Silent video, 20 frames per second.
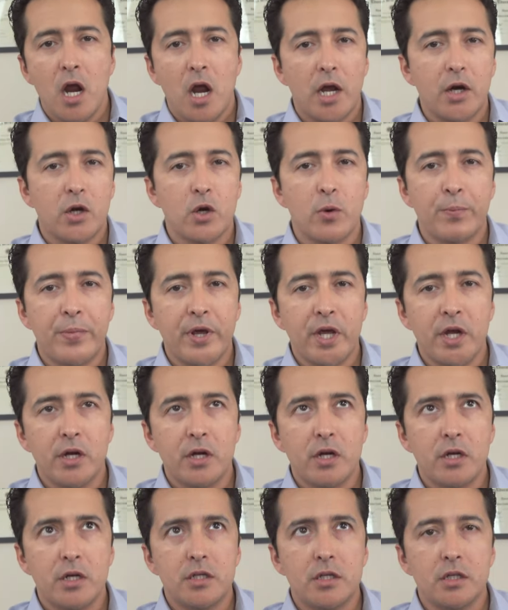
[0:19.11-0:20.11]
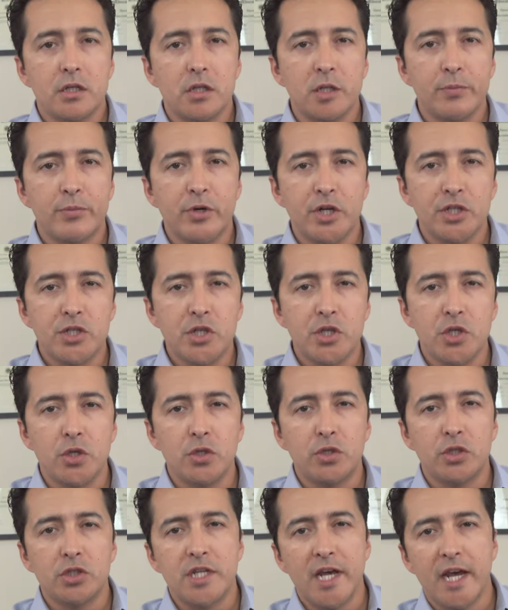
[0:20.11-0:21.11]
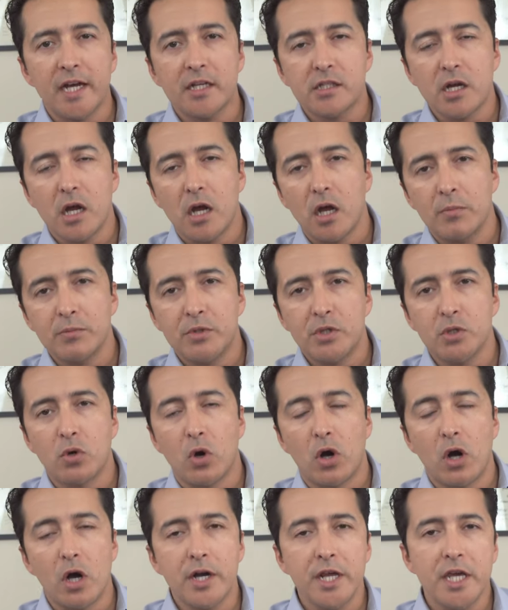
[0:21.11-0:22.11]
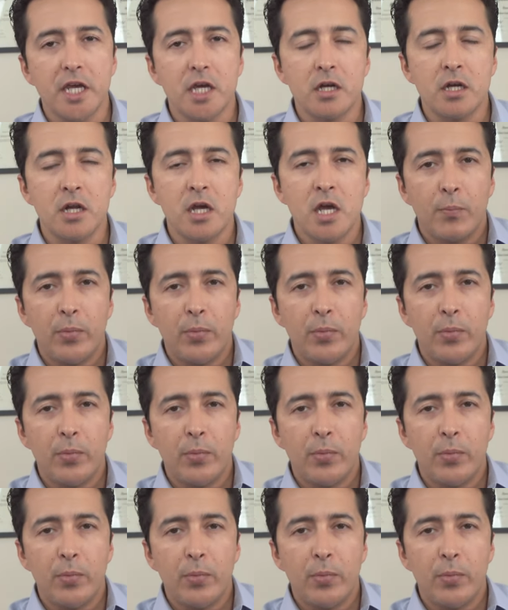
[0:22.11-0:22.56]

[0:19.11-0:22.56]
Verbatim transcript: I compared the Libre 2 to Dexcom to Guardian,